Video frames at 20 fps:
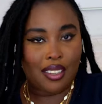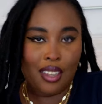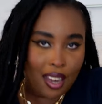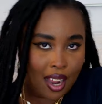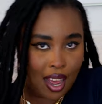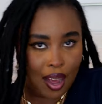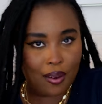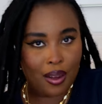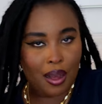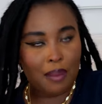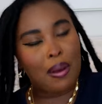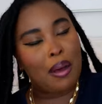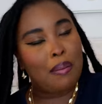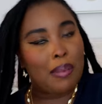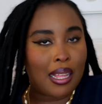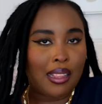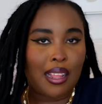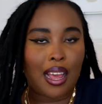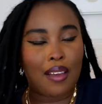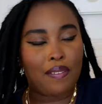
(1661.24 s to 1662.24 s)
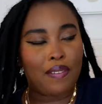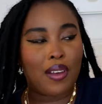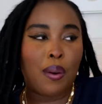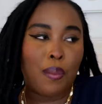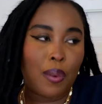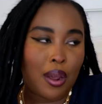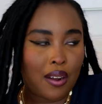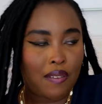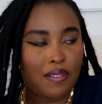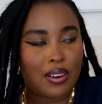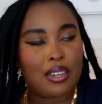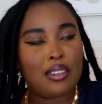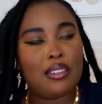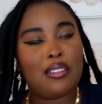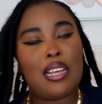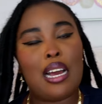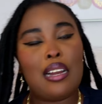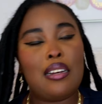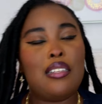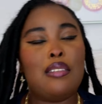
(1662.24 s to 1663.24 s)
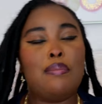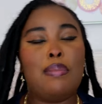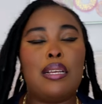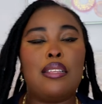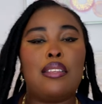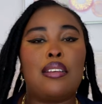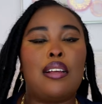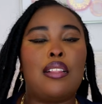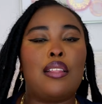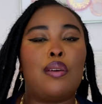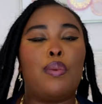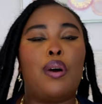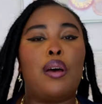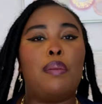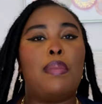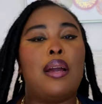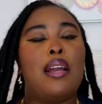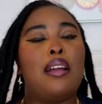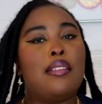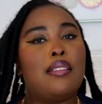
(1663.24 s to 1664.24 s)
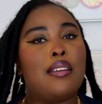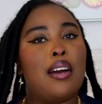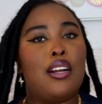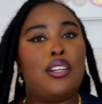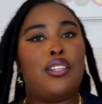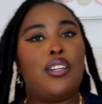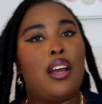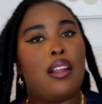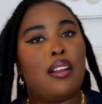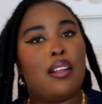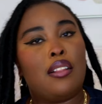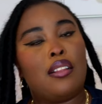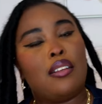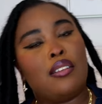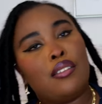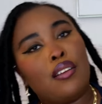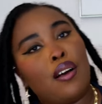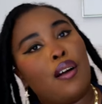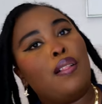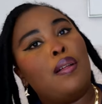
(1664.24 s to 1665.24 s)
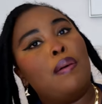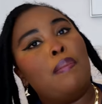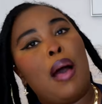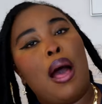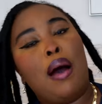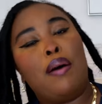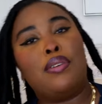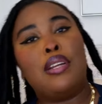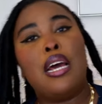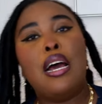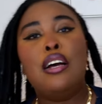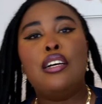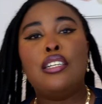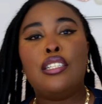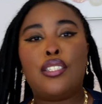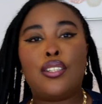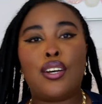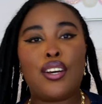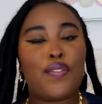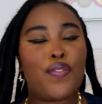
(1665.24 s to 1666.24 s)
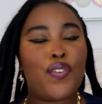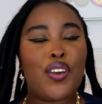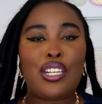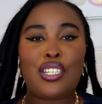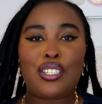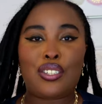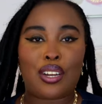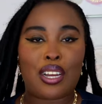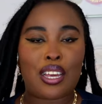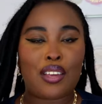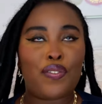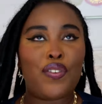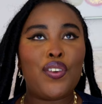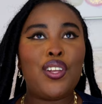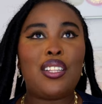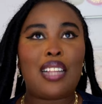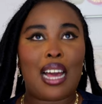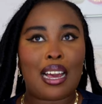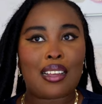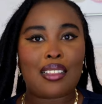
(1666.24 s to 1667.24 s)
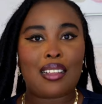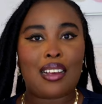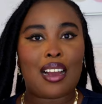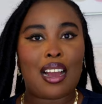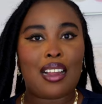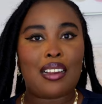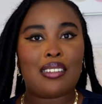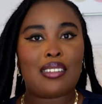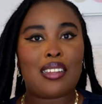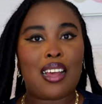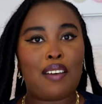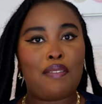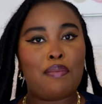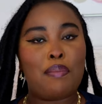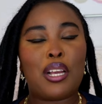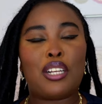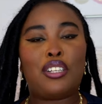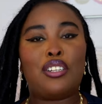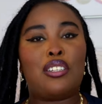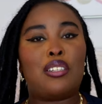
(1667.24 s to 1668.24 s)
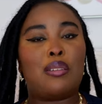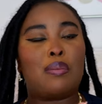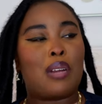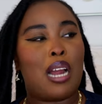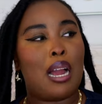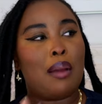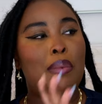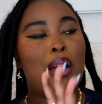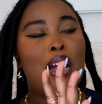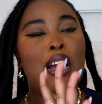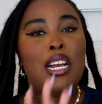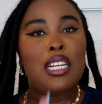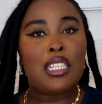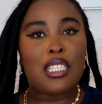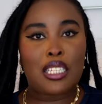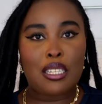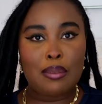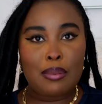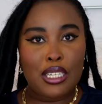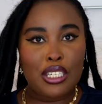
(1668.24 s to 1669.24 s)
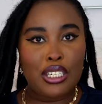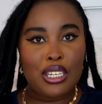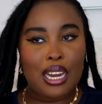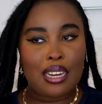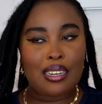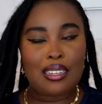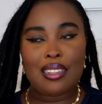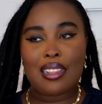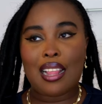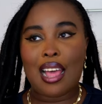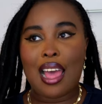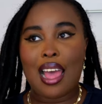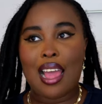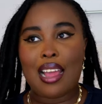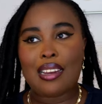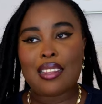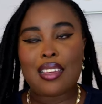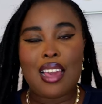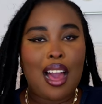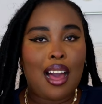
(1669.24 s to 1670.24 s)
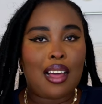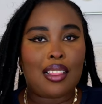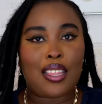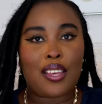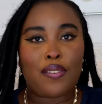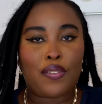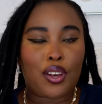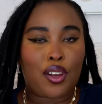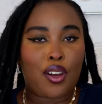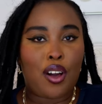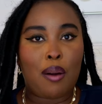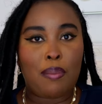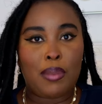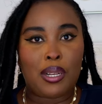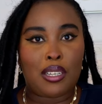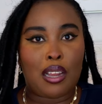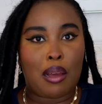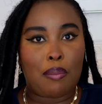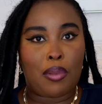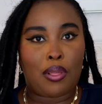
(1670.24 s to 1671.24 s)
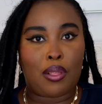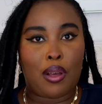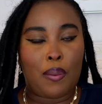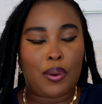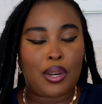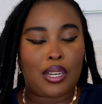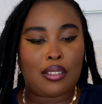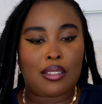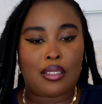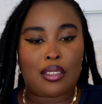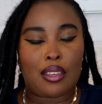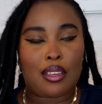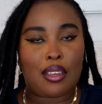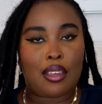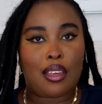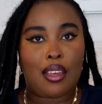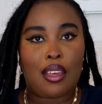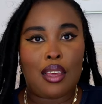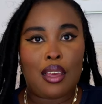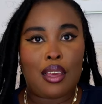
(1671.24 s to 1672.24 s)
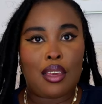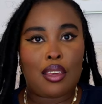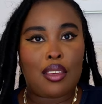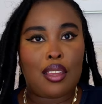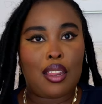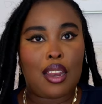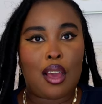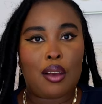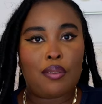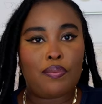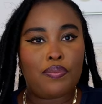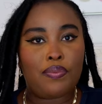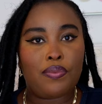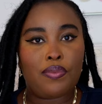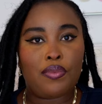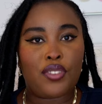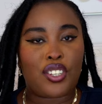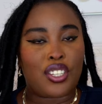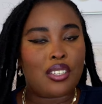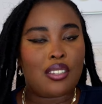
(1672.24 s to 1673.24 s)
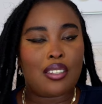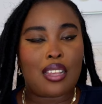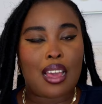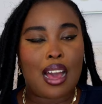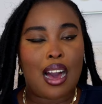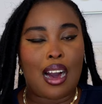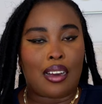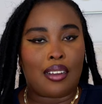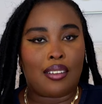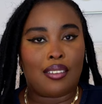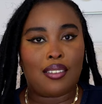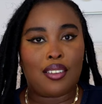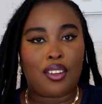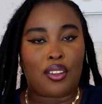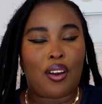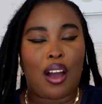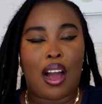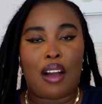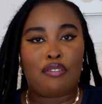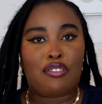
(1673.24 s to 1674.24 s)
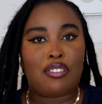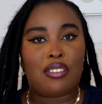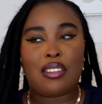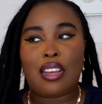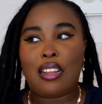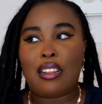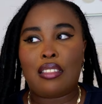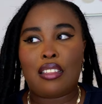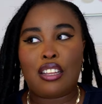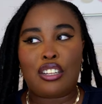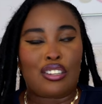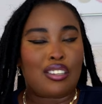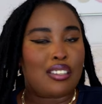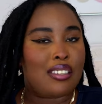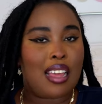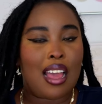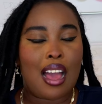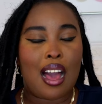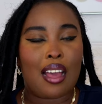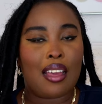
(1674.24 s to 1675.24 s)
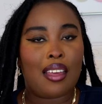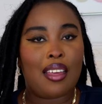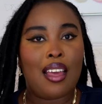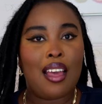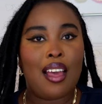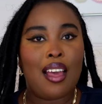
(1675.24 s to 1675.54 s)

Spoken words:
You know, about my life and whatever. That is basically what my entire channel is all about. So if you like that kind of stuff, make sure you subscribe to my channel. And yeah, leave a comment down below. I want to see, you know, just say hi. You don't have to say anything, just say hi.